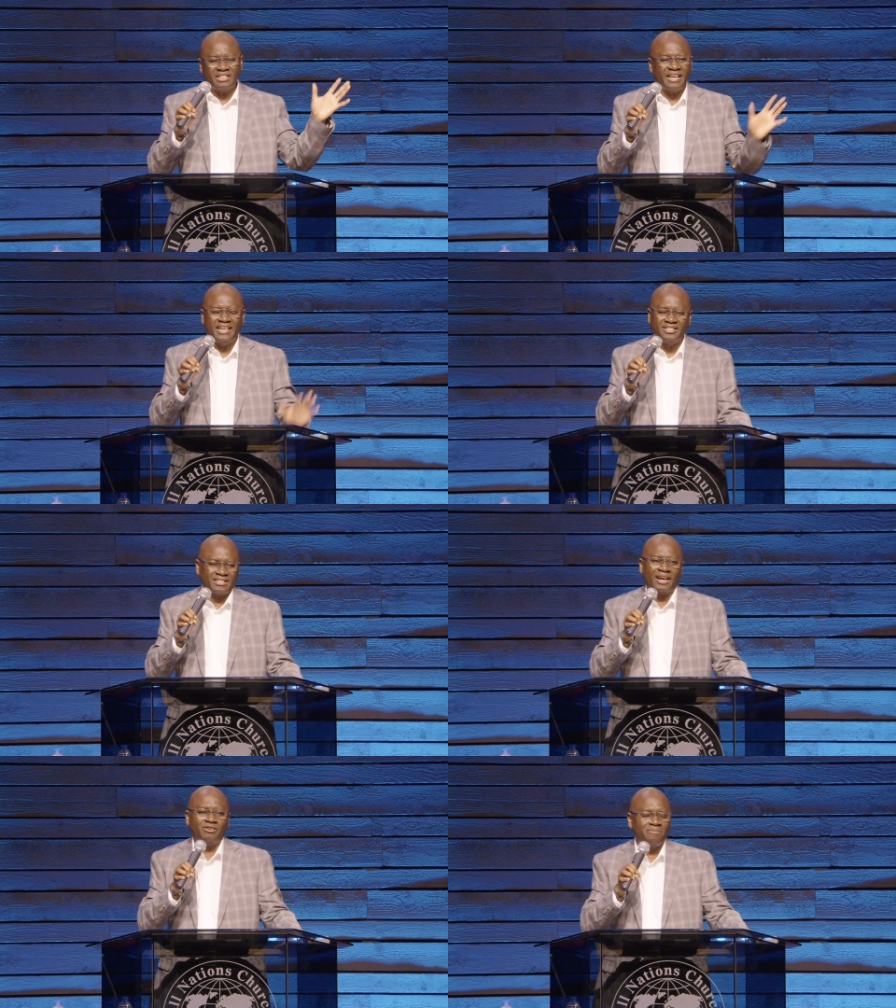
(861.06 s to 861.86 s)
in the
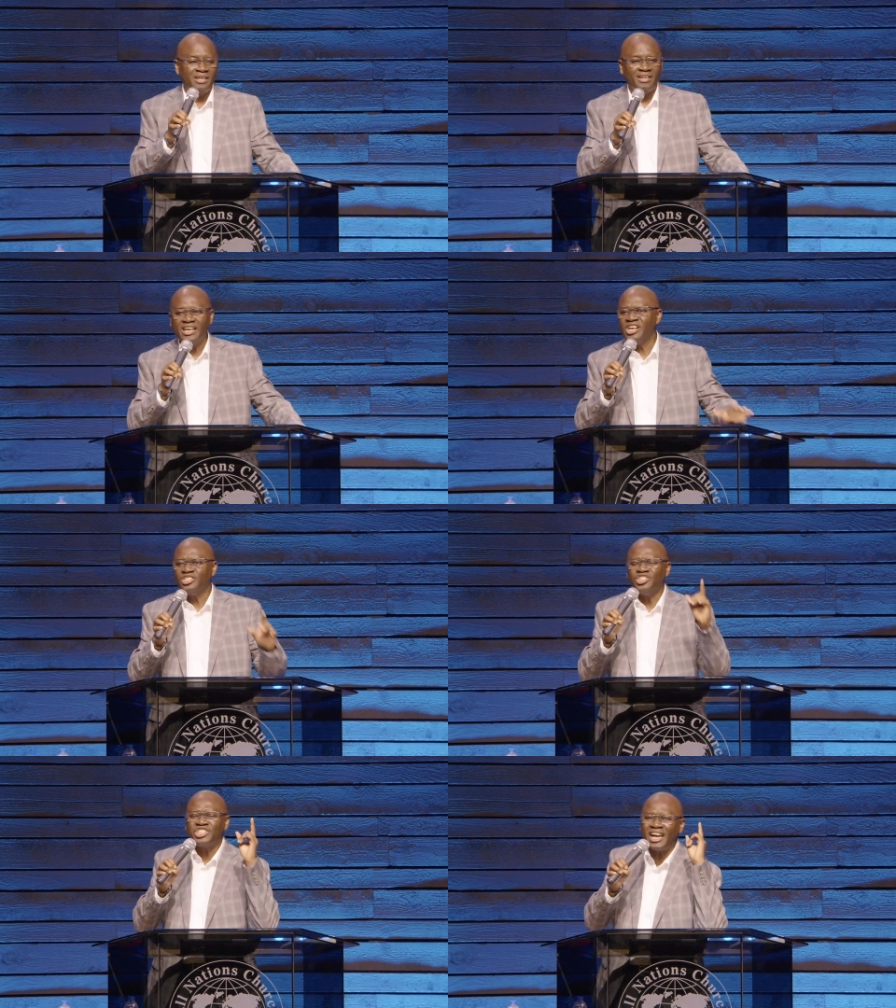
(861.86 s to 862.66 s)
inside of me.
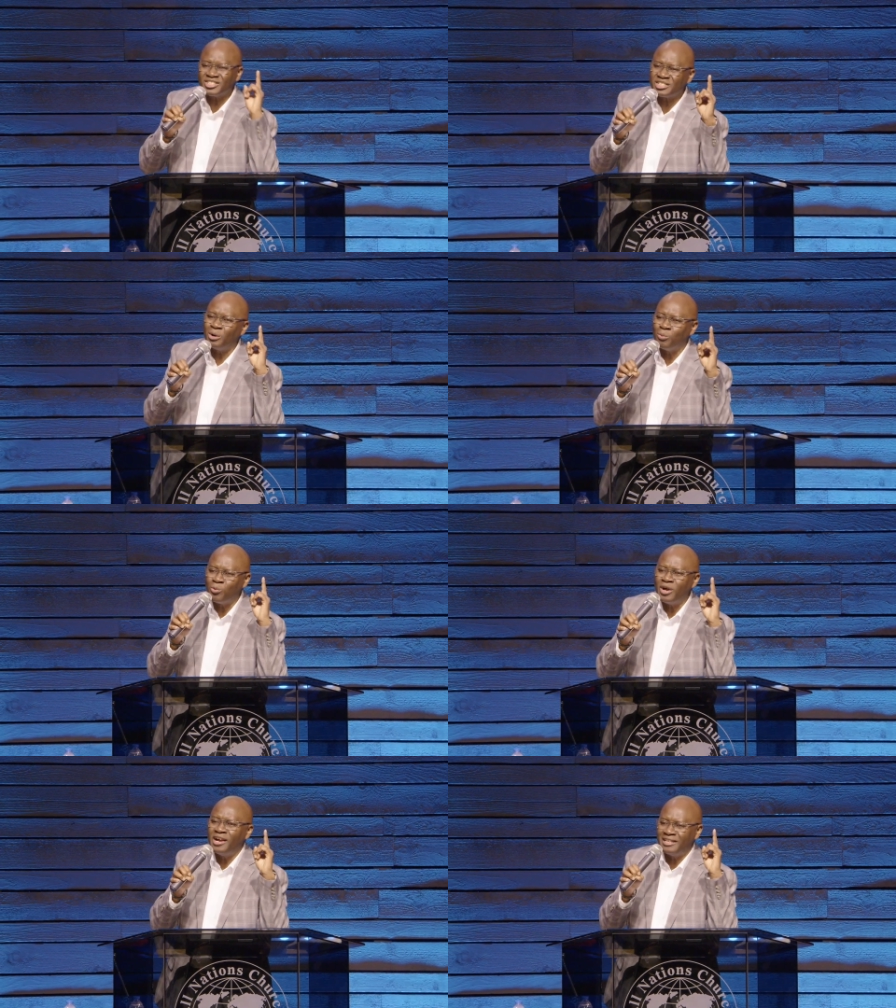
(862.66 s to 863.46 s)
Just a
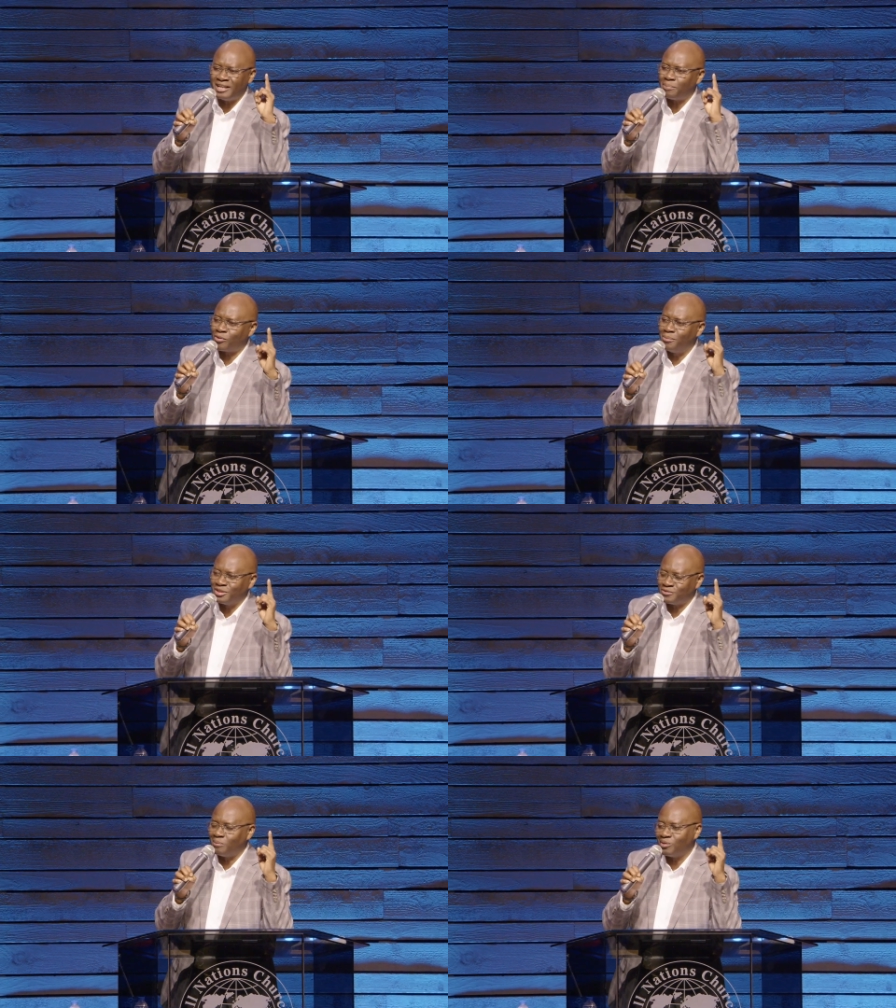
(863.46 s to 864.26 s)
word and a
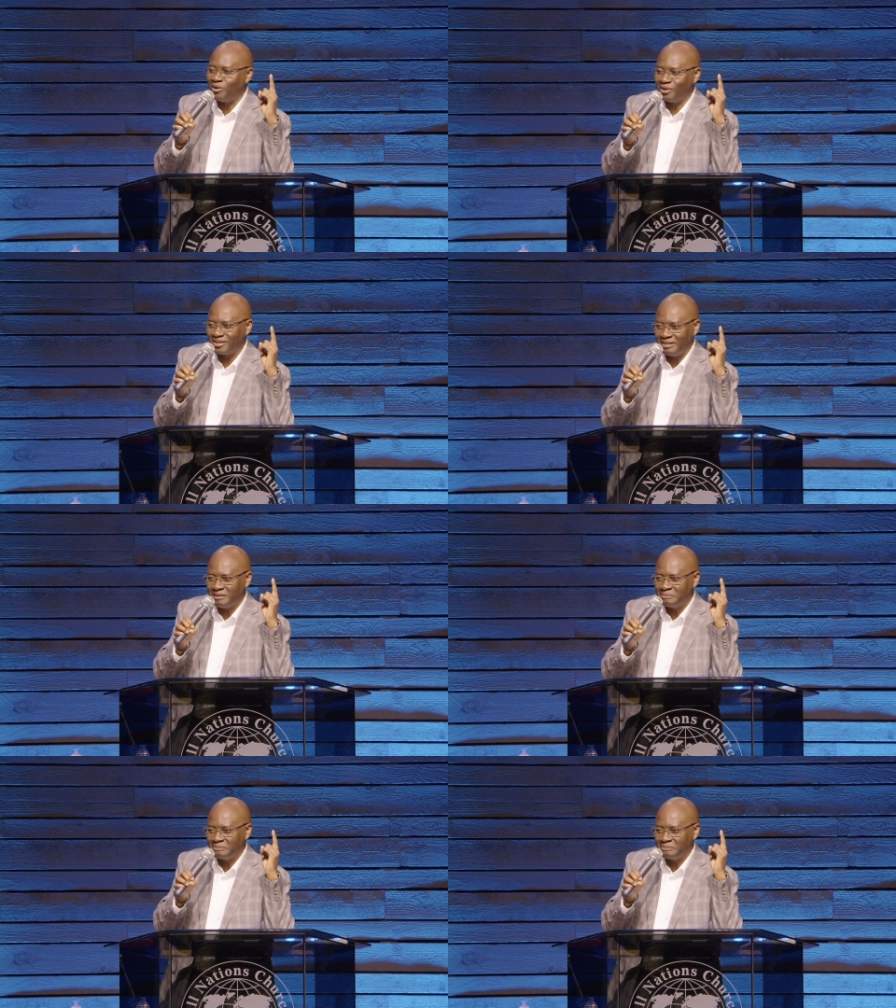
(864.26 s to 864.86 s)
promise from God.